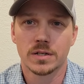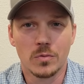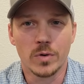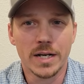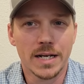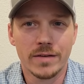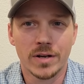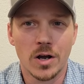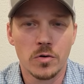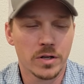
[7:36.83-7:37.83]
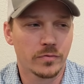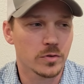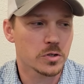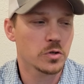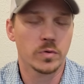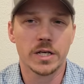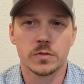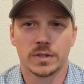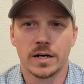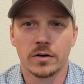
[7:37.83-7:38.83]
We didn't even own it for 2 weeks
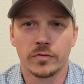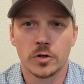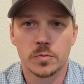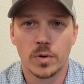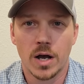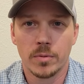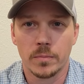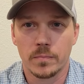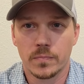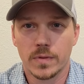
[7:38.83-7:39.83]
without our first problem.